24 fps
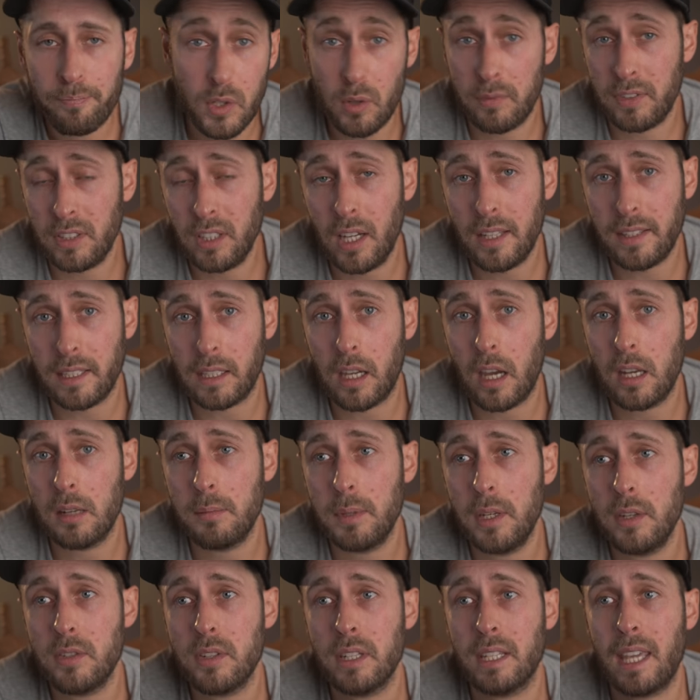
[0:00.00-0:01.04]
So if you like that kind
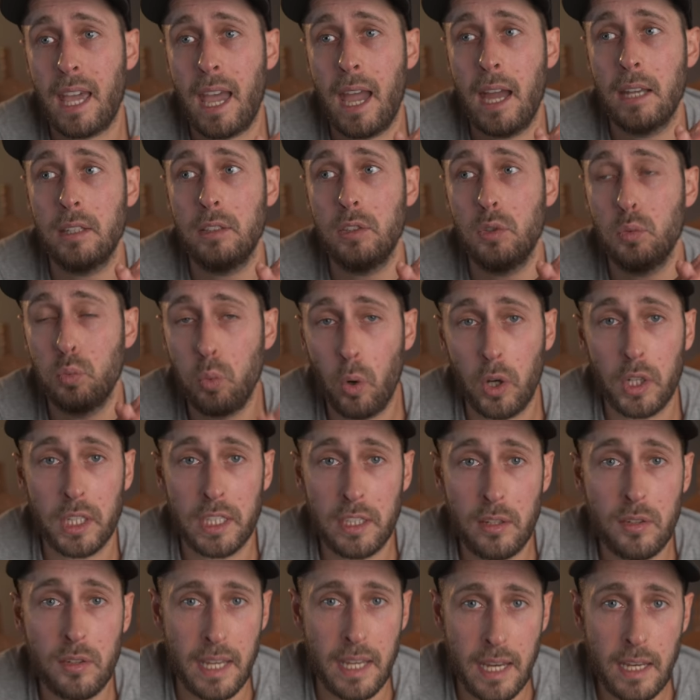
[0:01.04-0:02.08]
of music and you wanna
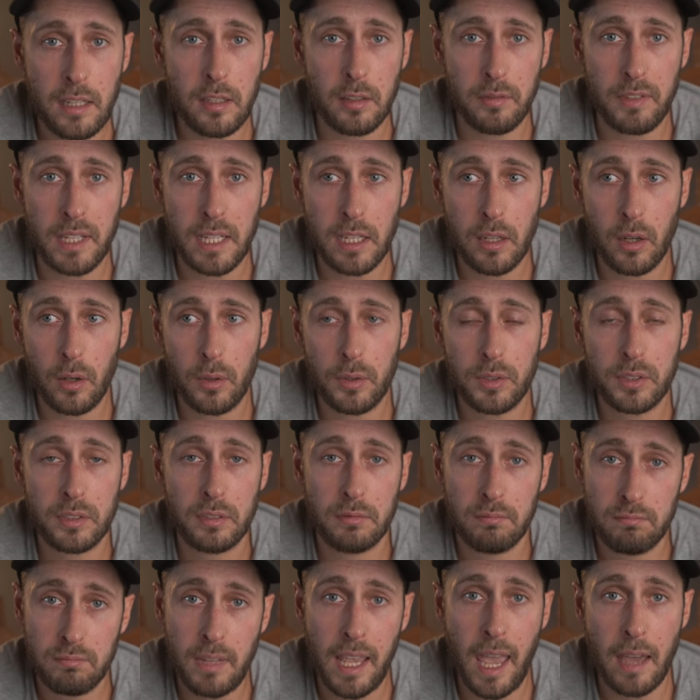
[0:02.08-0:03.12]
it in your
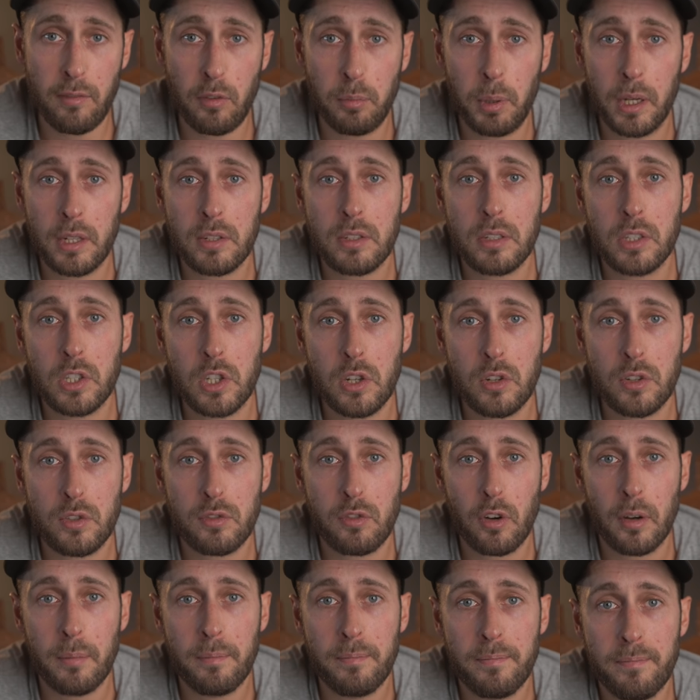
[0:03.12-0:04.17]
videos, they have a bunch to choose
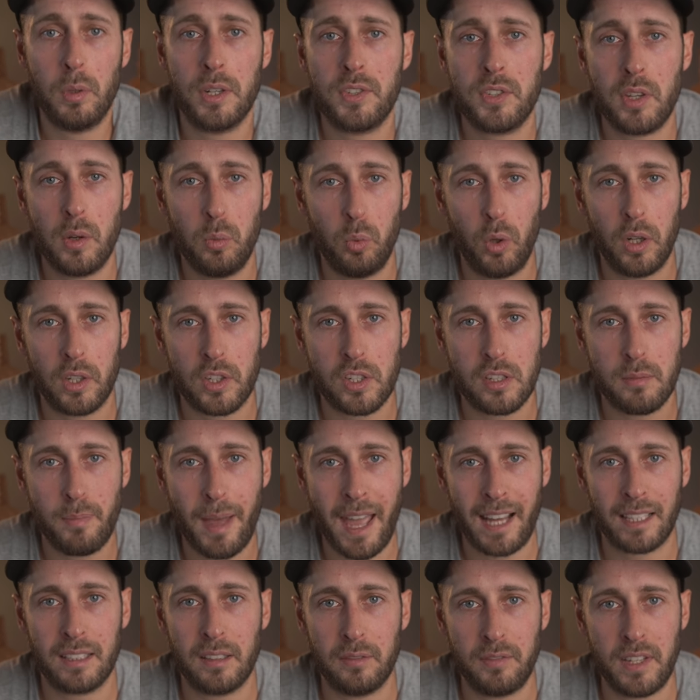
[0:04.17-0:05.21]
from. Once I watched
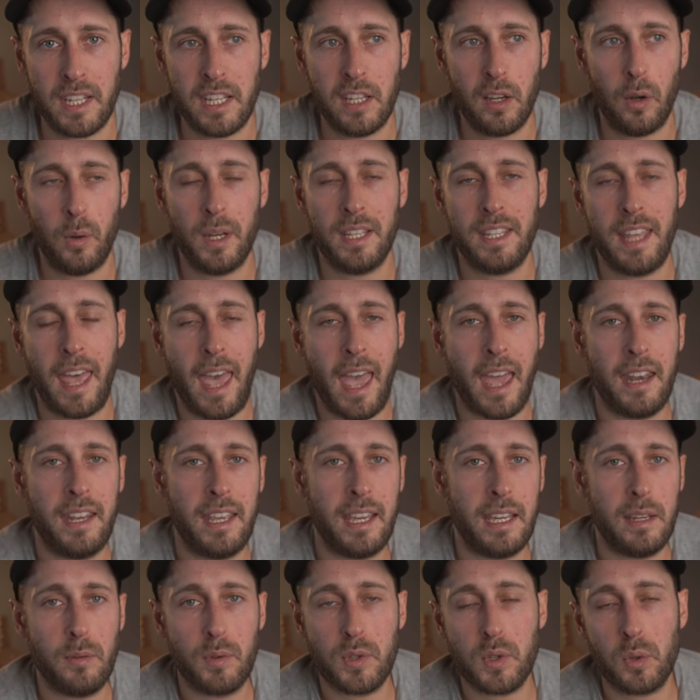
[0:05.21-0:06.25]
back the video and the
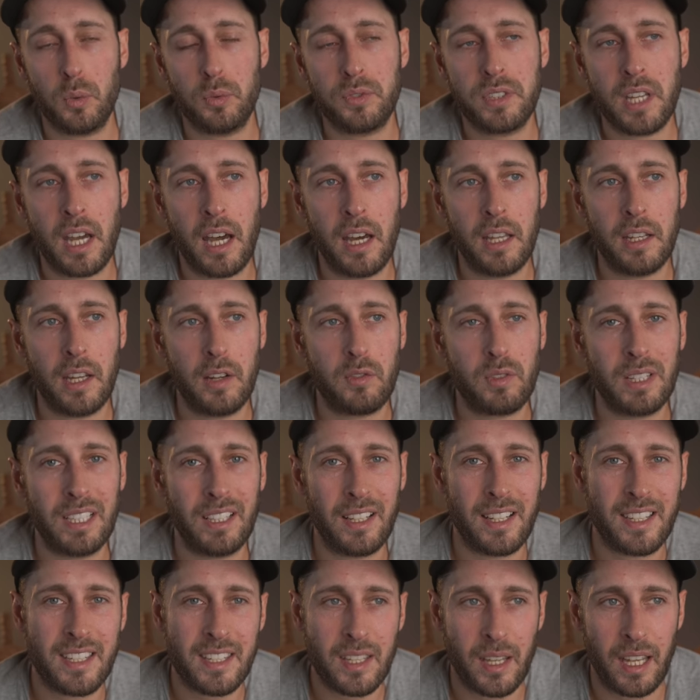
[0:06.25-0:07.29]
edit, it was all done, I
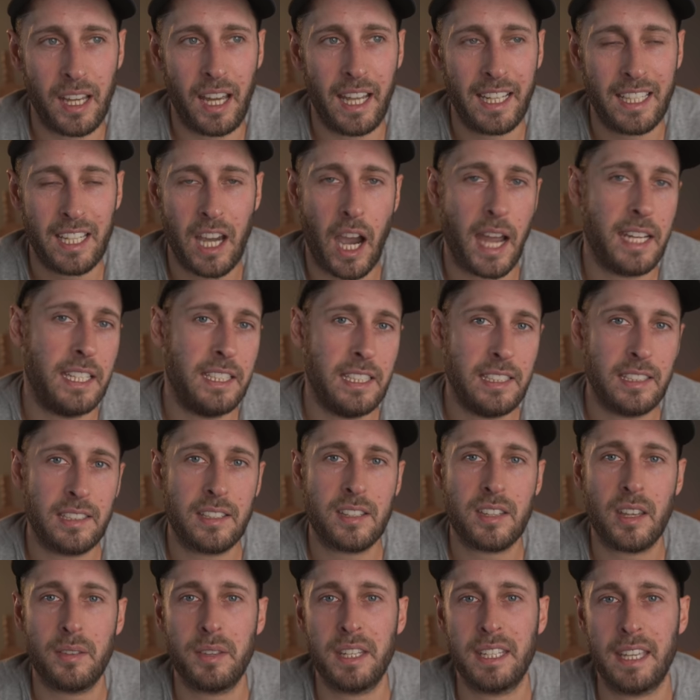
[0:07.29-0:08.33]
realized I kinda
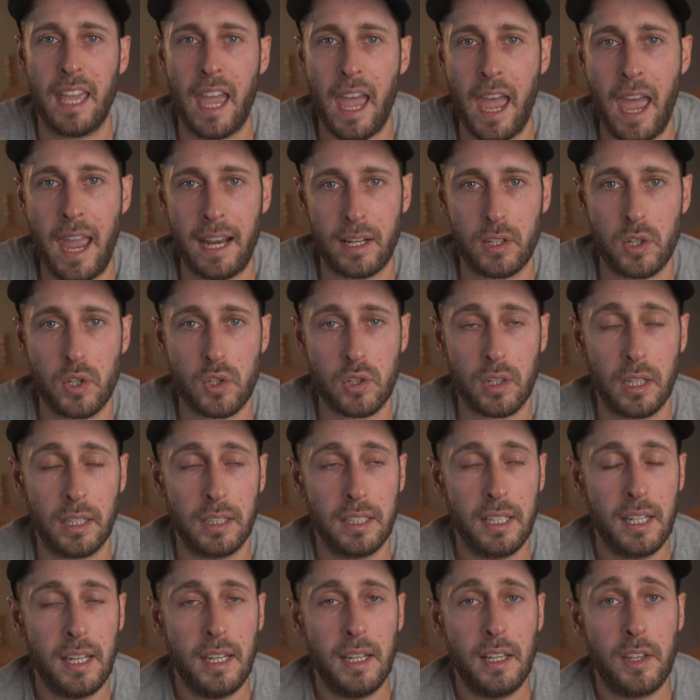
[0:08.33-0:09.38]
needed something
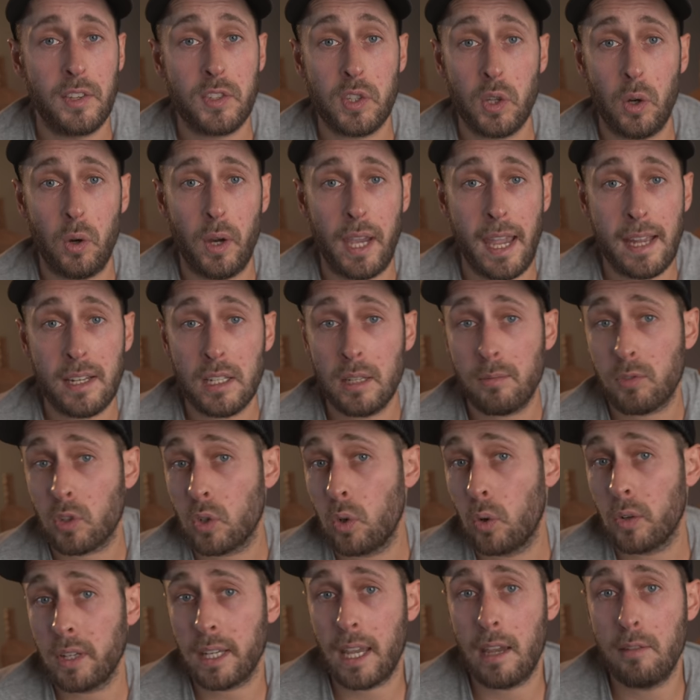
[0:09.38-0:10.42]
extra. So I ended up
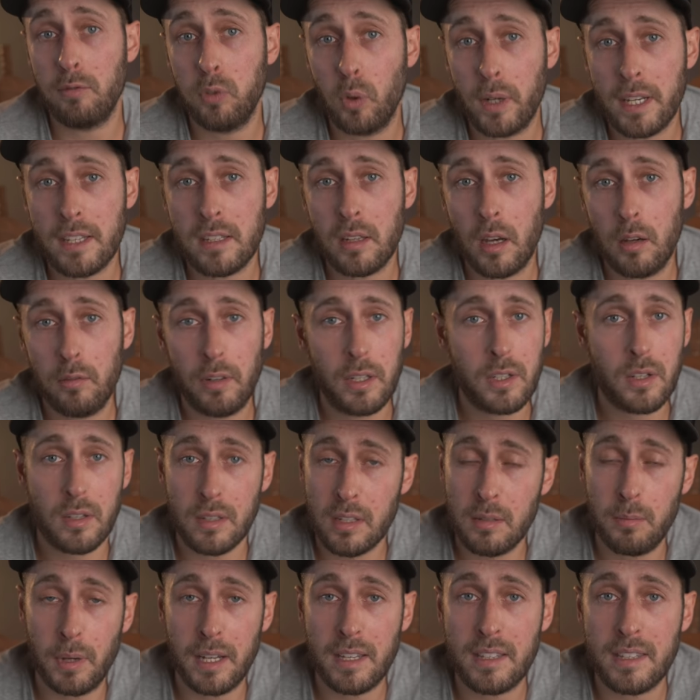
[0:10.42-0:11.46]
recording a voiceover
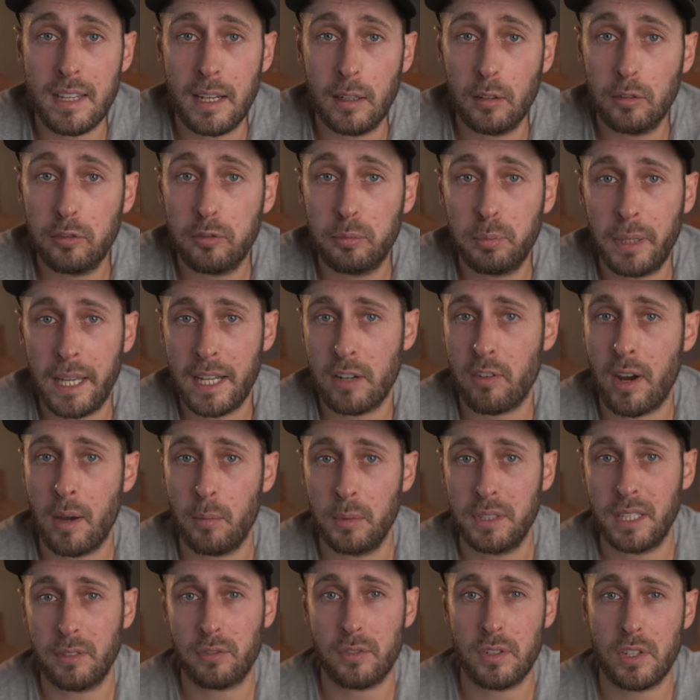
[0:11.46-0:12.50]
just to myself, played
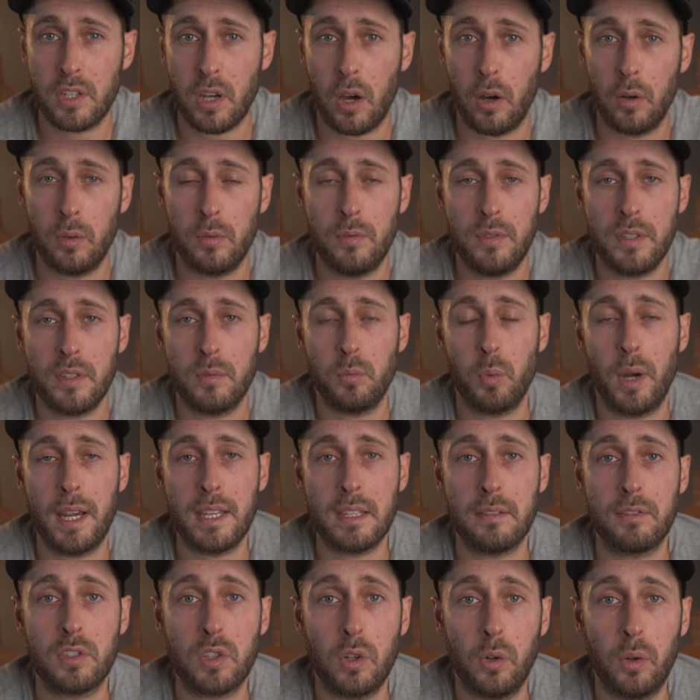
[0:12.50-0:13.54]
around with different tones and
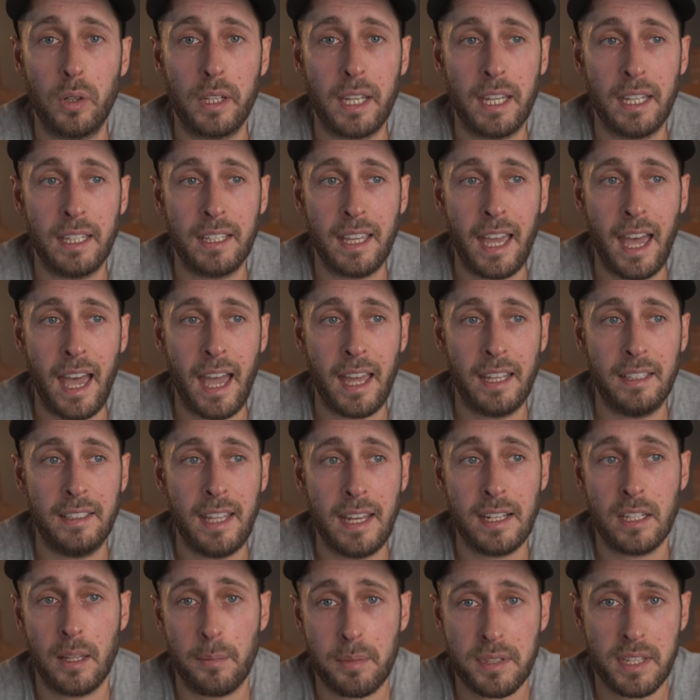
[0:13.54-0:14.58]
ways of talking
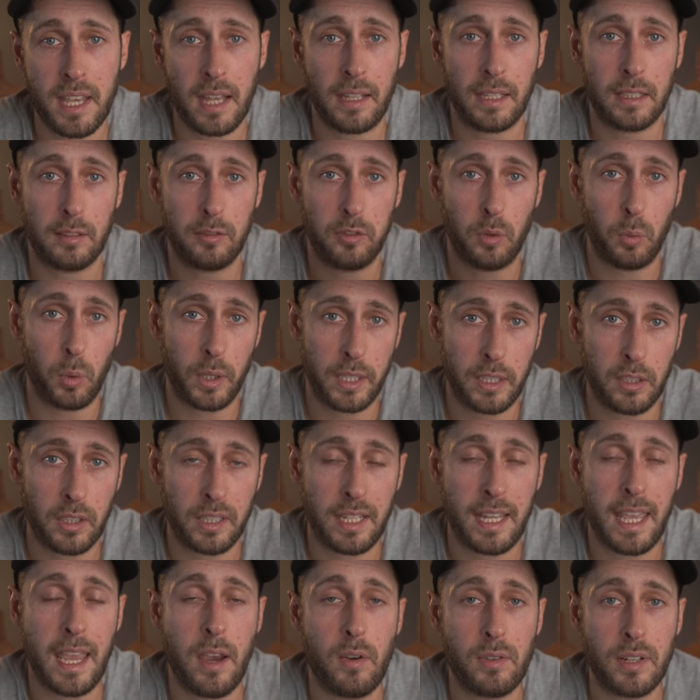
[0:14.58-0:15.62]
and ended up settling for what you're
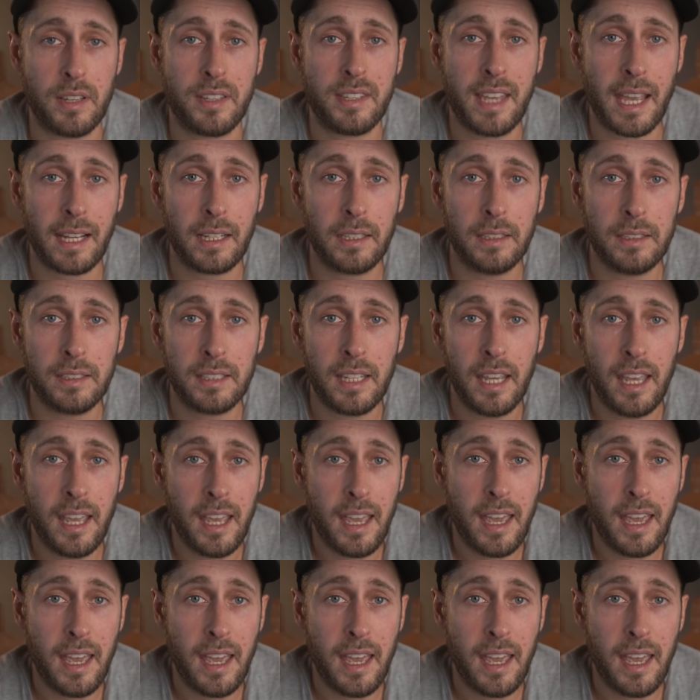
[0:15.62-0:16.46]
gonna hear in a second.